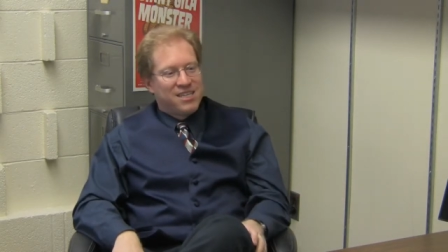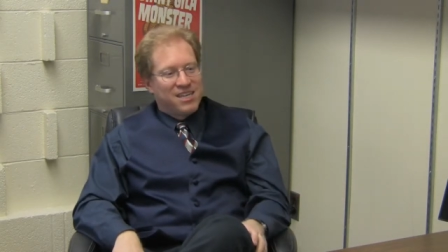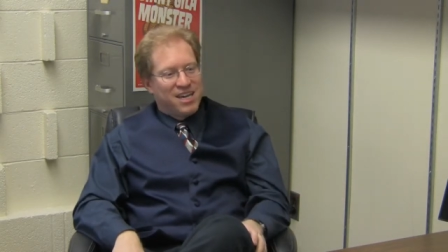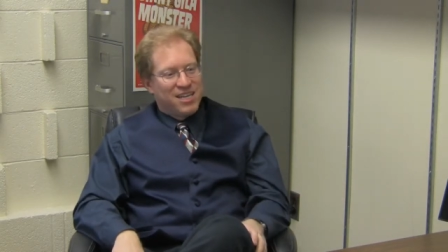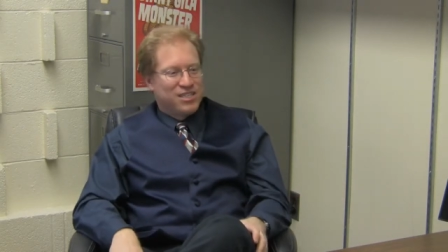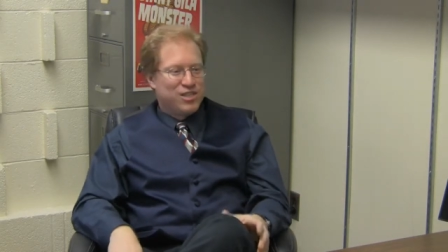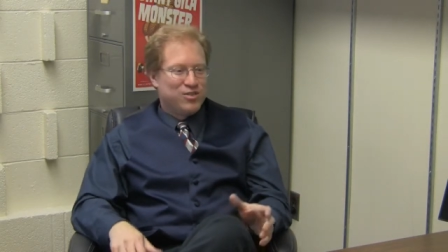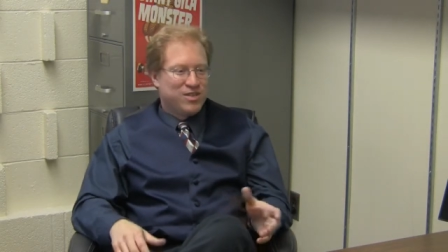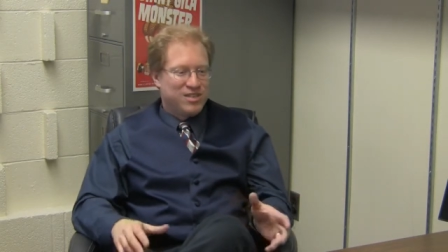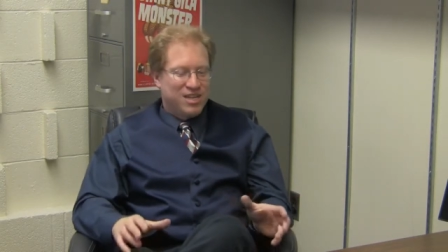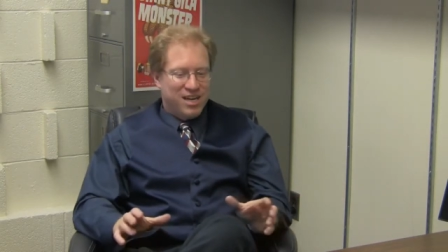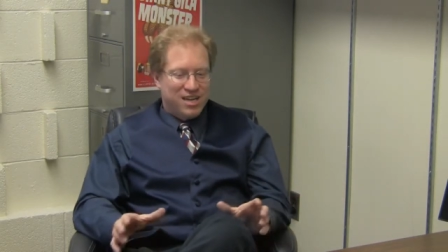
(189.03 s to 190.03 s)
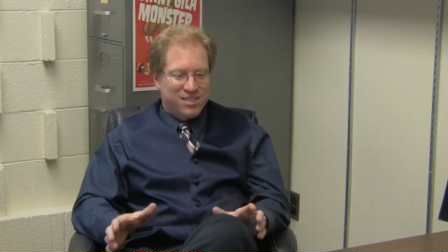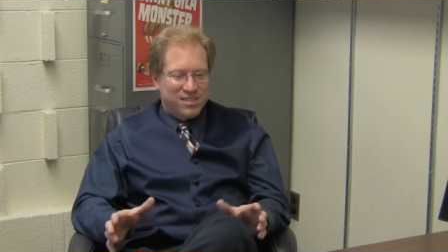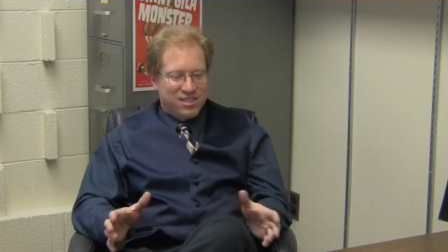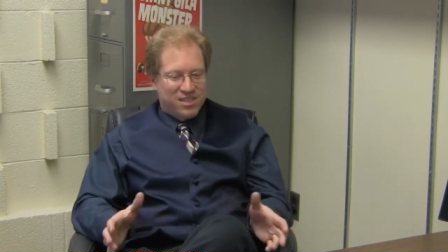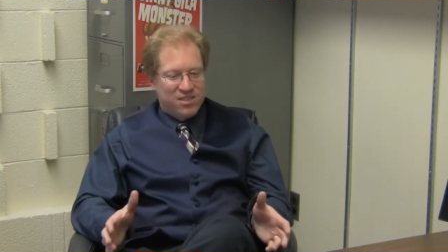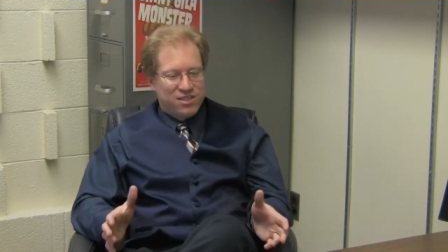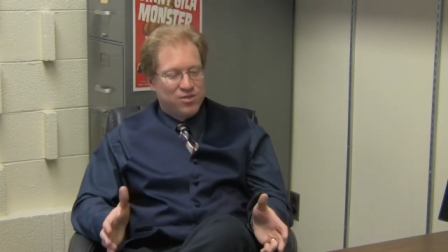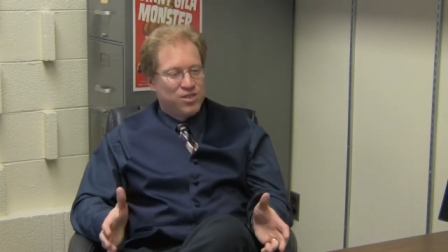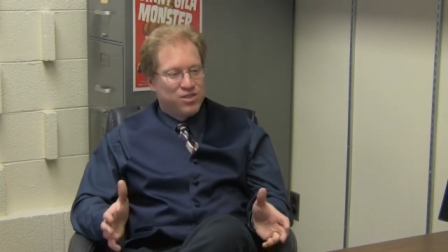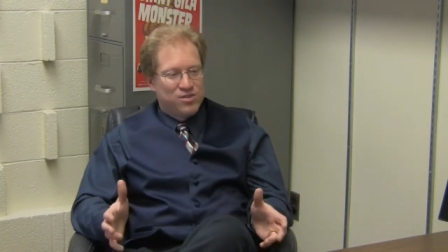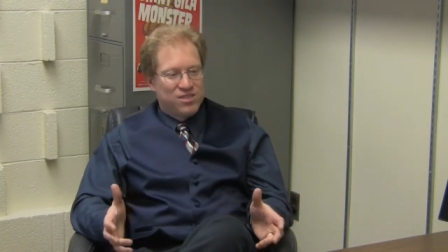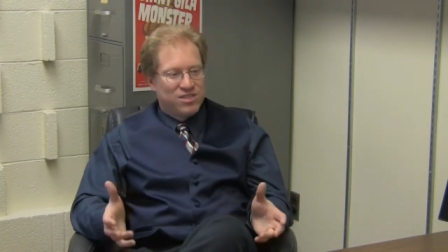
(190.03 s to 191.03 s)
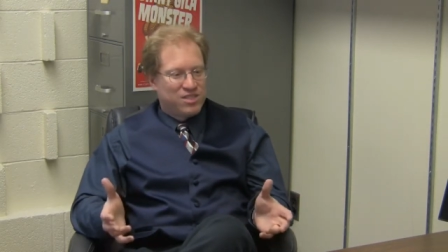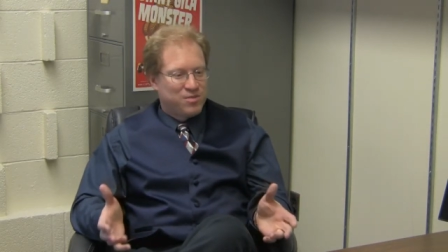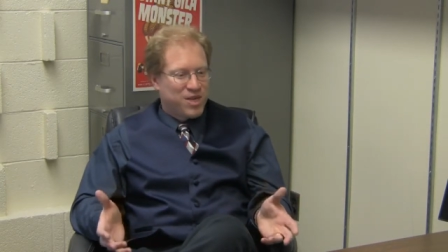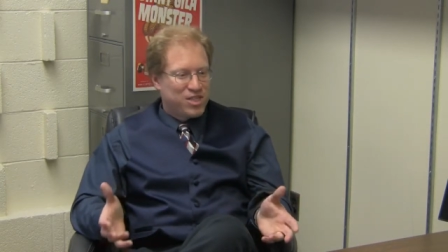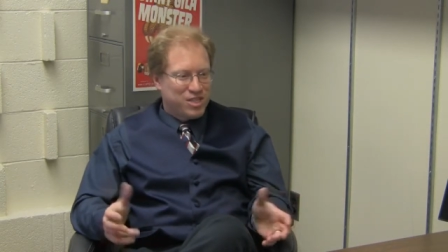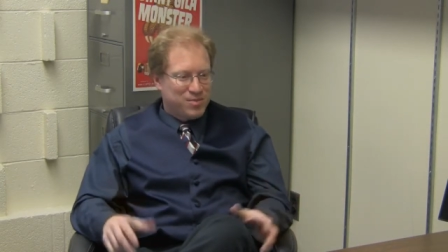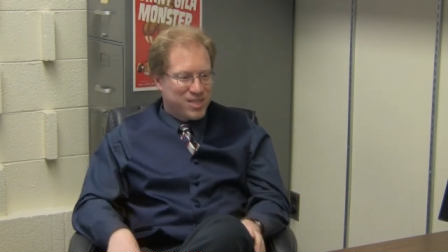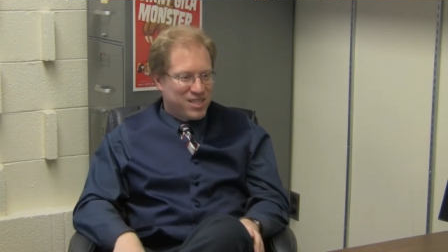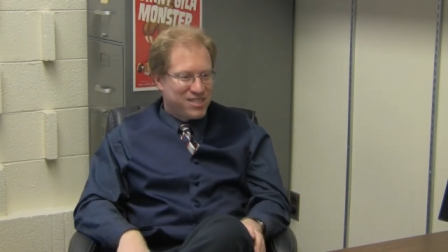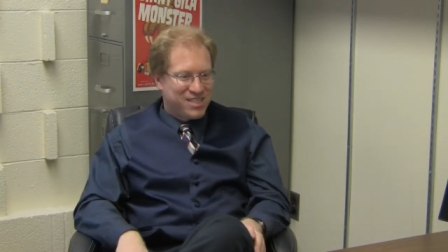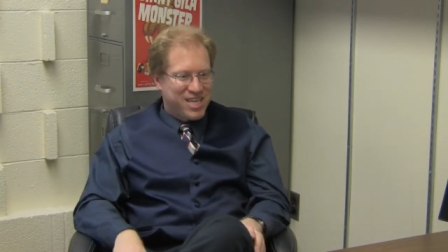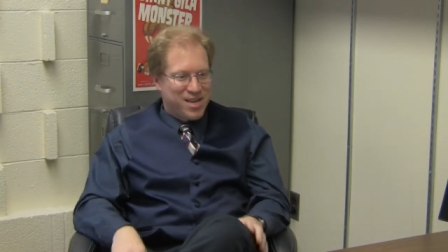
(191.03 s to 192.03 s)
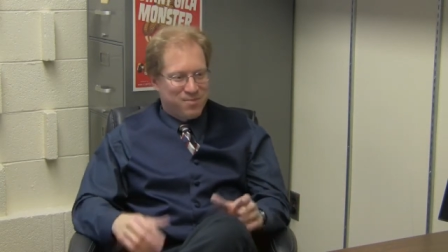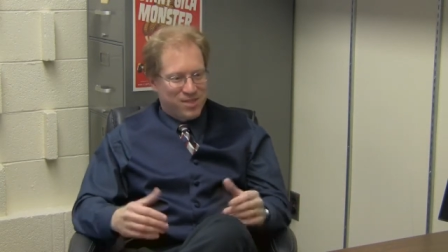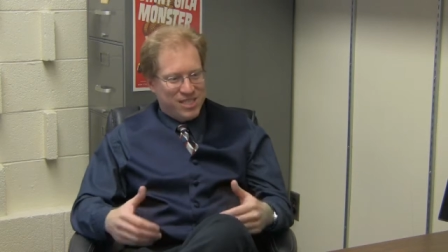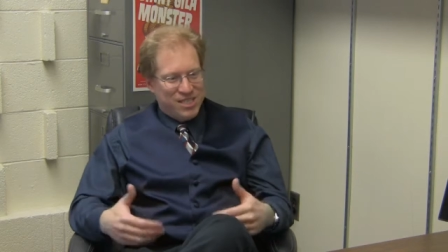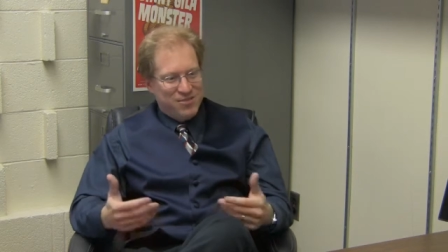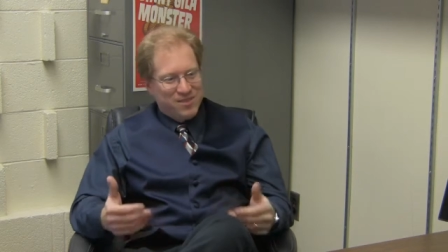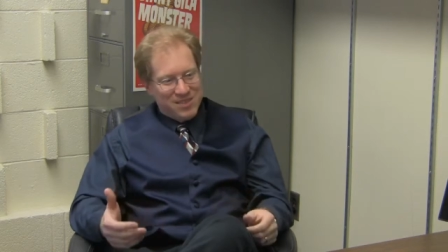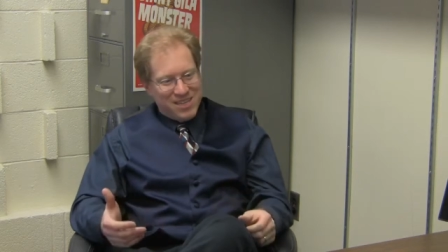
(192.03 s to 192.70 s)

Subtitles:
I like to do it to the new students, especially because they can't believe